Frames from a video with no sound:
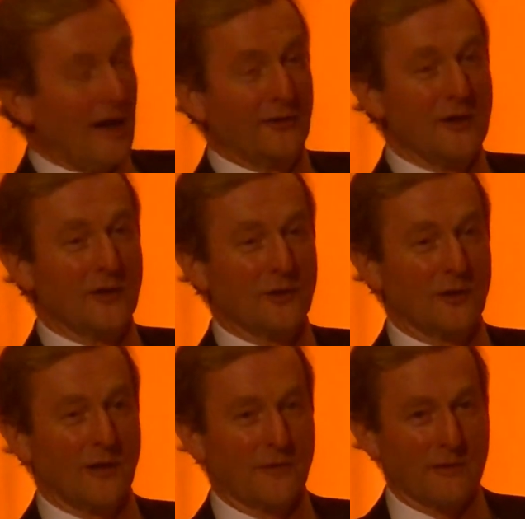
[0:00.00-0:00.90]
I think he took
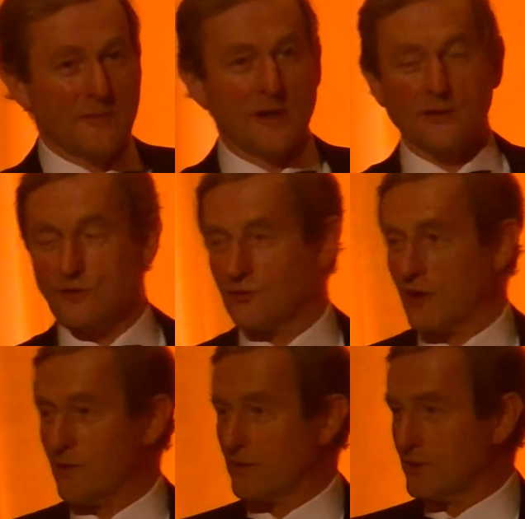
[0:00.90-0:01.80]
it off the remains in
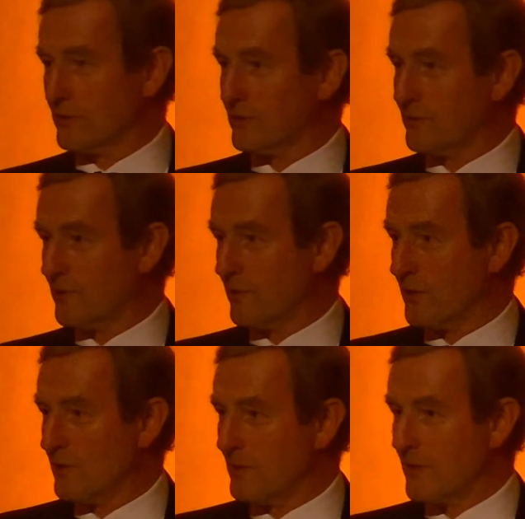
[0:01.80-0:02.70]
Chambers' funeral
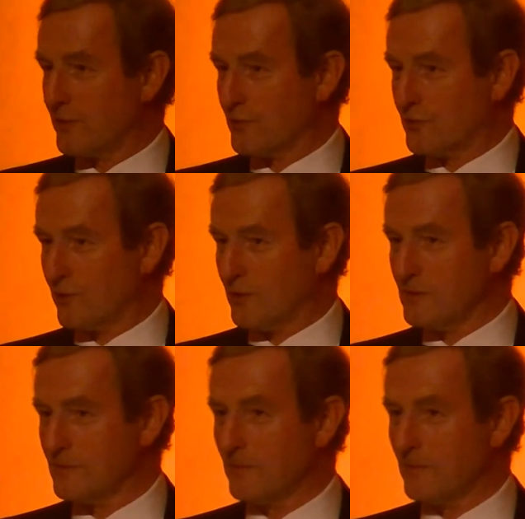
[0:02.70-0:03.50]
home, I'm not too sure.